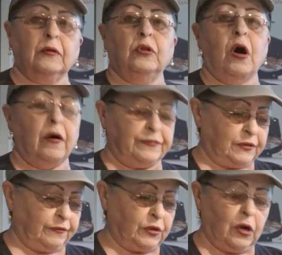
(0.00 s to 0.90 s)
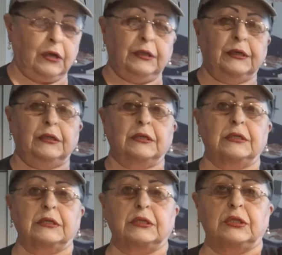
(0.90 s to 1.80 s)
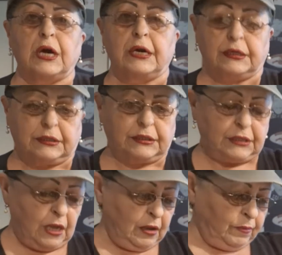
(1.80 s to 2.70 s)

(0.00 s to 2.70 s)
cloves of garlic. This is diced.